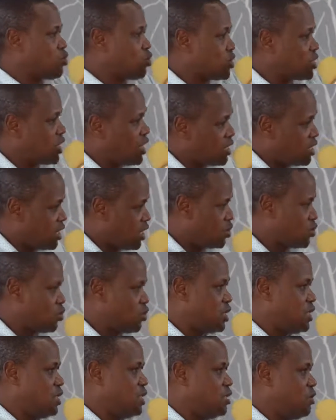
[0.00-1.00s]
A society
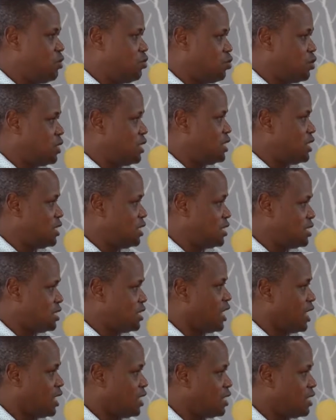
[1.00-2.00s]
has already wounded
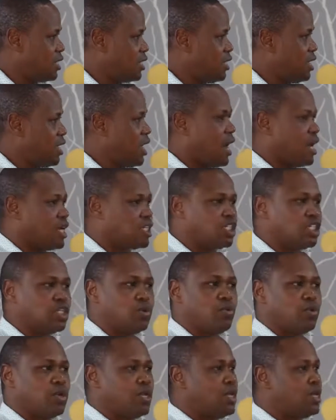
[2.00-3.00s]
this child,
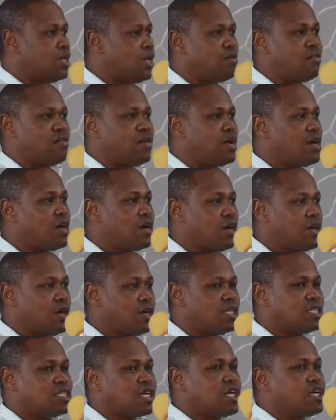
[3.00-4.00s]
and she will
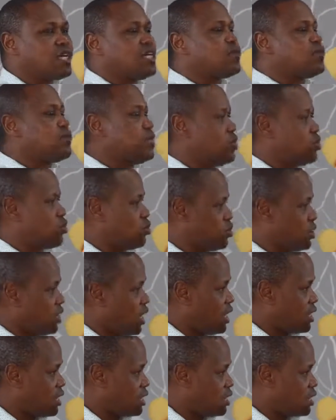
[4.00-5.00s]
never integrate with the
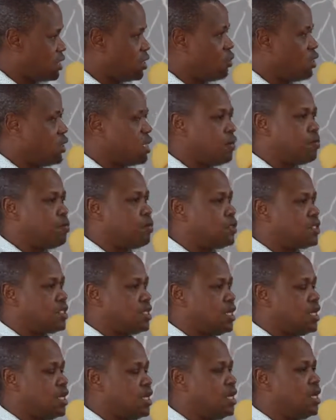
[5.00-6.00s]
society. She will keep
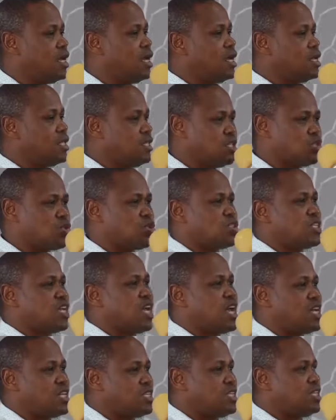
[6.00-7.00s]
on saying the
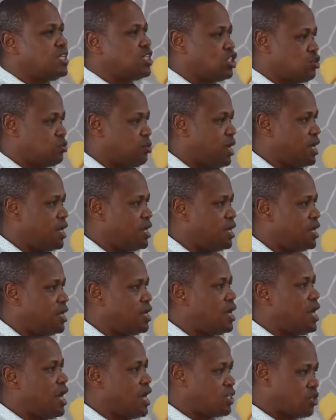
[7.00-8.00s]
society is
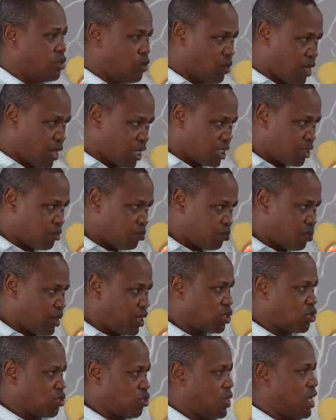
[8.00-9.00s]
bad. As long as
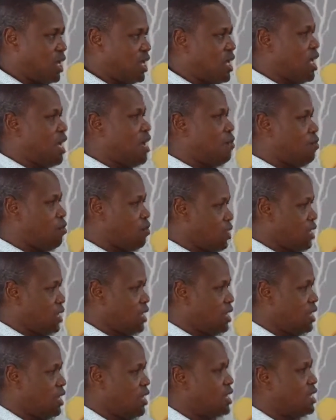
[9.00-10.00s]
personally I am
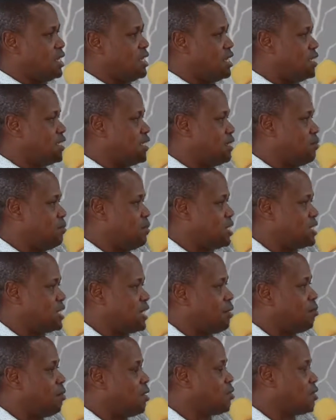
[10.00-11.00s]
okay, it doesn't
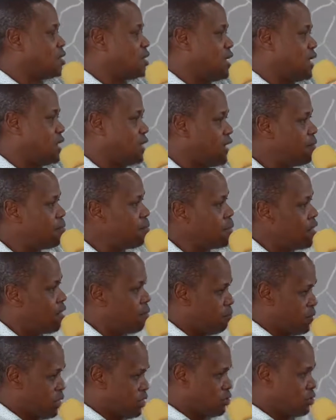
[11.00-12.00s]
matter about the other
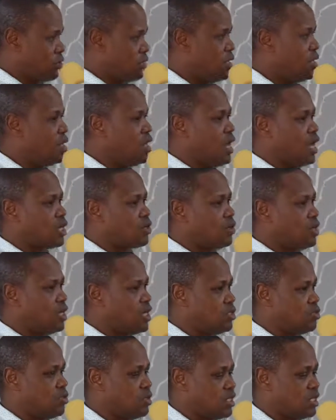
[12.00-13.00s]
person.
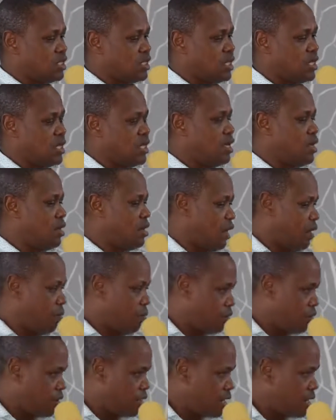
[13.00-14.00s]
Actually, as you are saying,
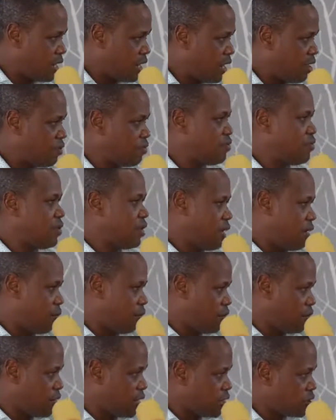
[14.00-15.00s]
a broken life,
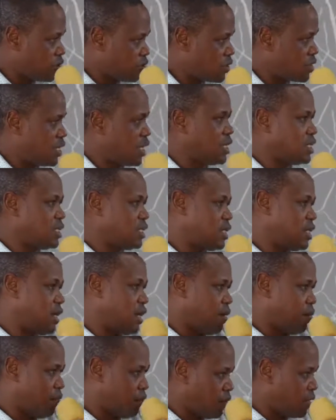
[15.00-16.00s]
a broken
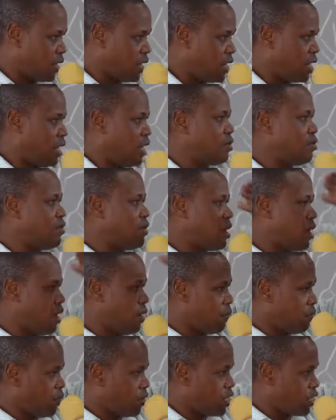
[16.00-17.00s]
society, a broken life,
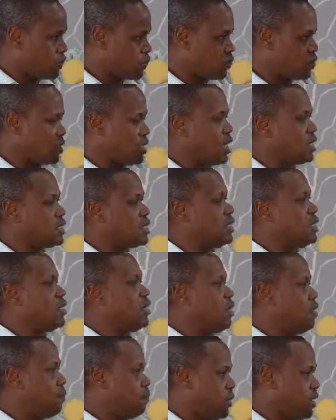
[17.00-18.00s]
a broken
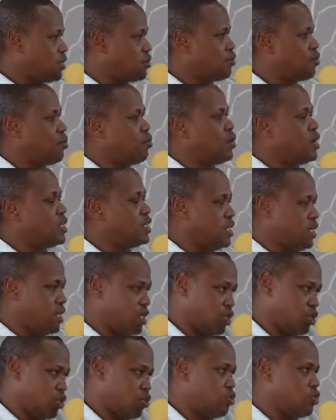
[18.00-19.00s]
society, passed from one
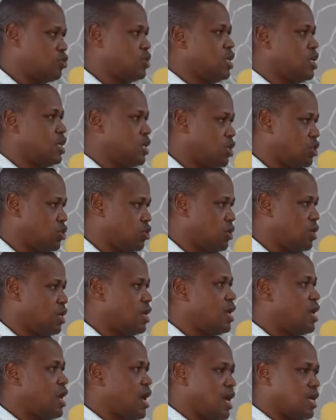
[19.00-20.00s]
generation to
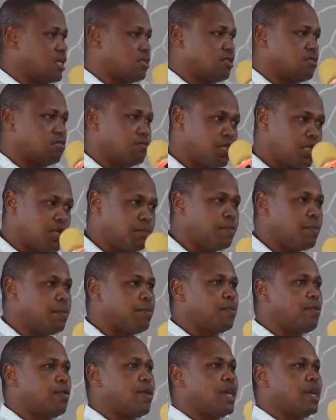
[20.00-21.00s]
generation. As
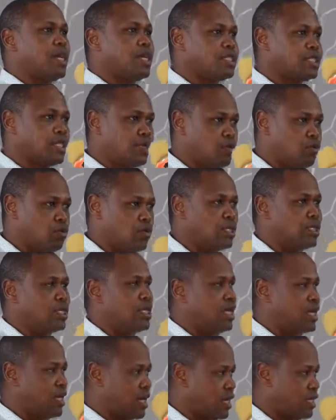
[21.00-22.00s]
many people are getting
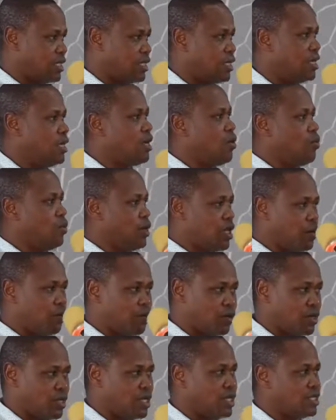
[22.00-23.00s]
wounded and hurt,
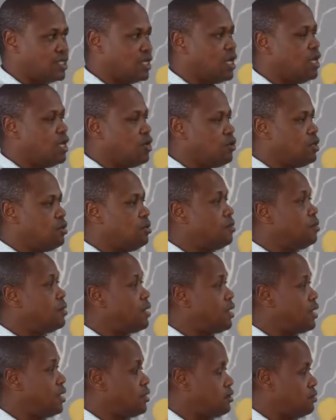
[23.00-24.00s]
we keep on getting. You
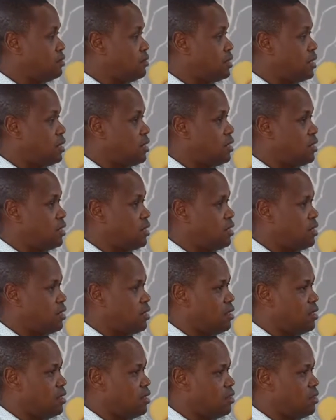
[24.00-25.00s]
remember
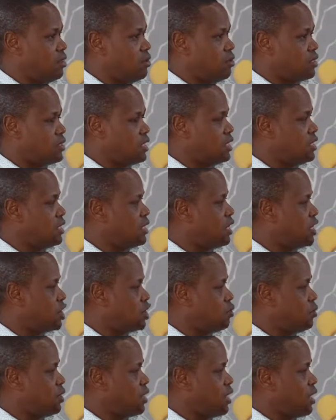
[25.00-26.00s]
the Dr.
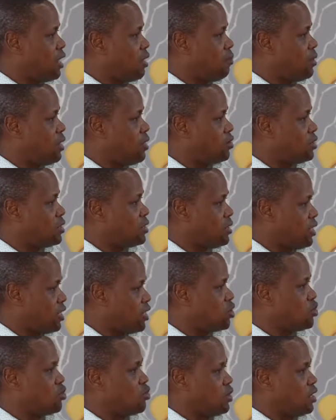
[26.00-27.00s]
Njenga speaking
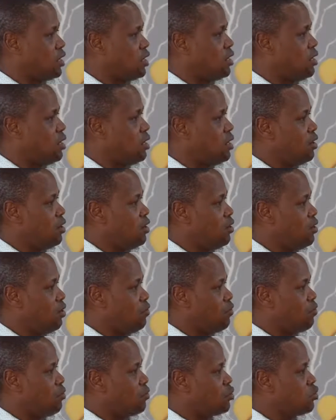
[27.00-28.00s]
about the history
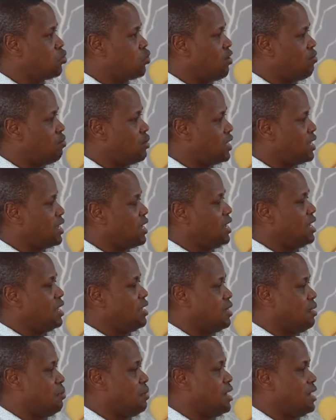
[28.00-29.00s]
of those who have been
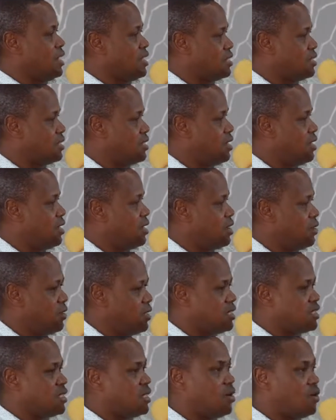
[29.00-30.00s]
killing the miners.
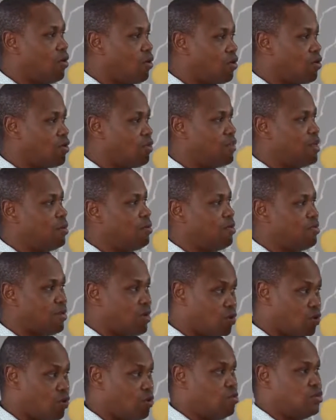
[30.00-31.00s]
They say all of
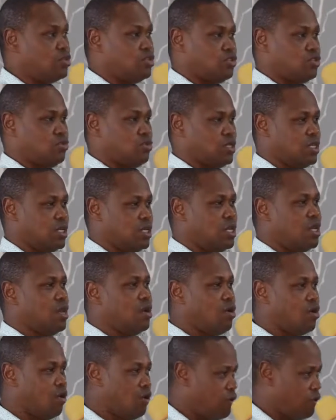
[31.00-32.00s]
them have a common
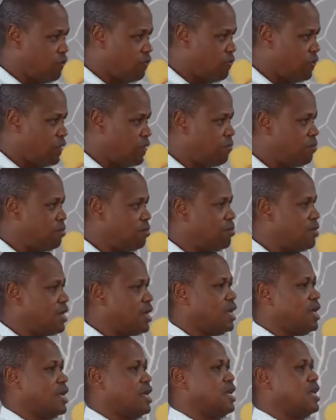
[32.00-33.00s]
story. All of
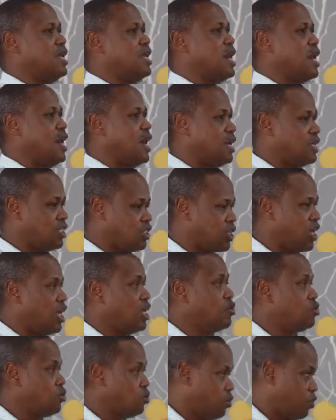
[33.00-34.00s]
them had
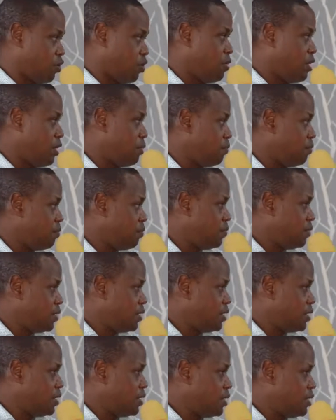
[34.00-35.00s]
childhood problem.
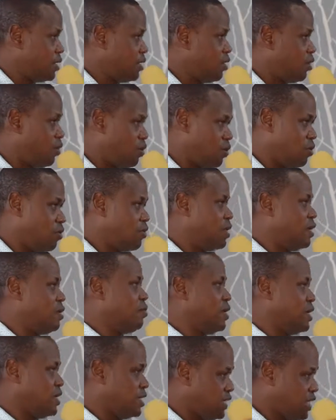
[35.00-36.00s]
All
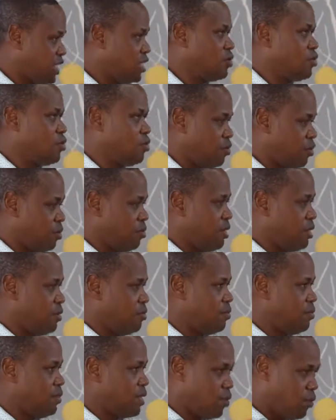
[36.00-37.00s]
of them had childhood
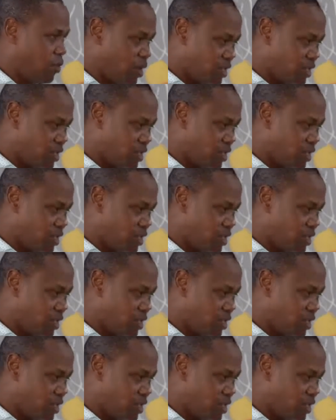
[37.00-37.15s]
problem.